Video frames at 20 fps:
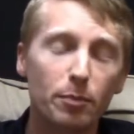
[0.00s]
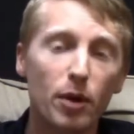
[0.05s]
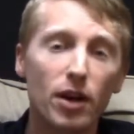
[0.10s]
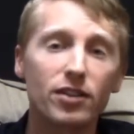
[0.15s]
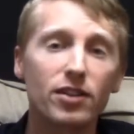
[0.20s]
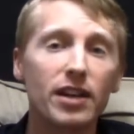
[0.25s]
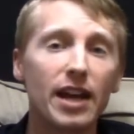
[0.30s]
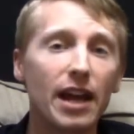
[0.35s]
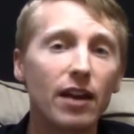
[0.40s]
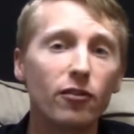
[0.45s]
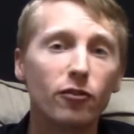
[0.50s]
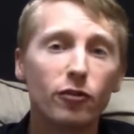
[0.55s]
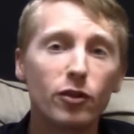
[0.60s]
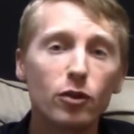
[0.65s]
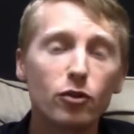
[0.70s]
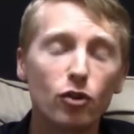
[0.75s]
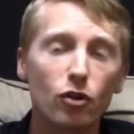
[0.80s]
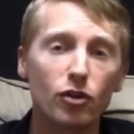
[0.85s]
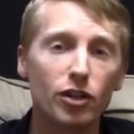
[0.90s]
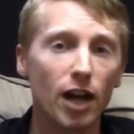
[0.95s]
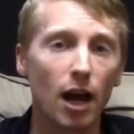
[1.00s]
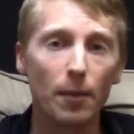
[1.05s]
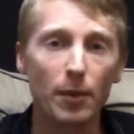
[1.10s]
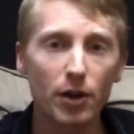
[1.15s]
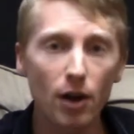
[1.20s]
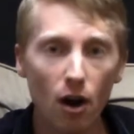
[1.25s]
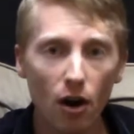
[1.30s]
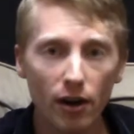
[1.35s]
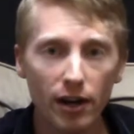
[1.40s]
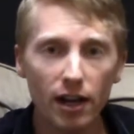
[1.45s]
present, and future
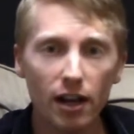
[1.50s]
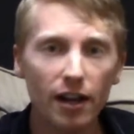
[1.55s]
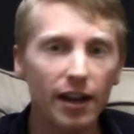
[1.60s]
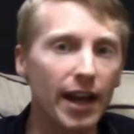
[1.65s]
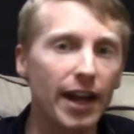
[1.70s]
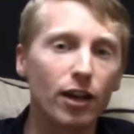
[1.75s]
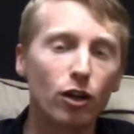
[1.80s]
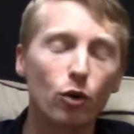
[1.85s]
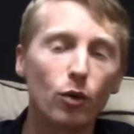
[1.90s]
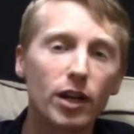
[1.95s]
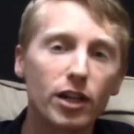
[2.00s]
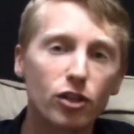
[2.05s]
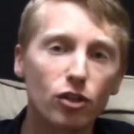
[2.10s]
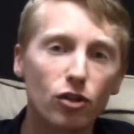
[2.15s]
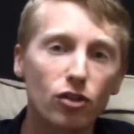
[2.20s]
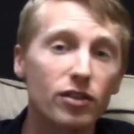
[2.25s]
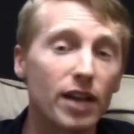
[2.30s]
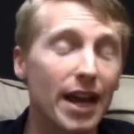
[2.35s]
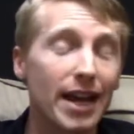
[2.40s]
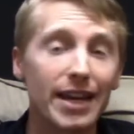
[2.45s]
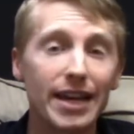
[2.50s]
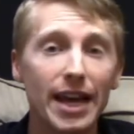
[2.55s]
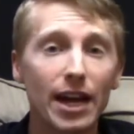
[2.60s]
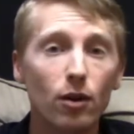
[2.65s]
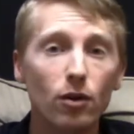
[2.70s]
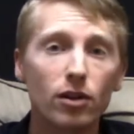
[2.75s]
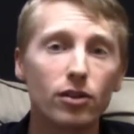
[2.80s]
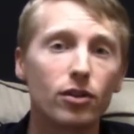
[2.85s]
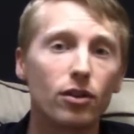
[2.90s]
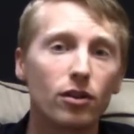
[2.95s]
Dominaria and creatures and
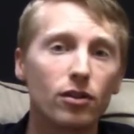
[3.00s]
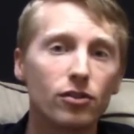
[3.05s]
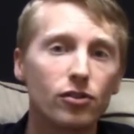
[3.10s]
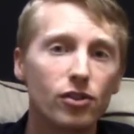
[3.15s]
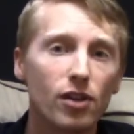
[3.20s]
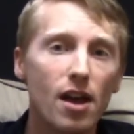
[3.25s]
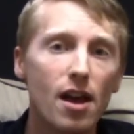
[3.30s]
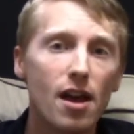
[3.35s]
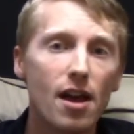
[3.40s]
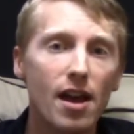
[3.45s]
characters.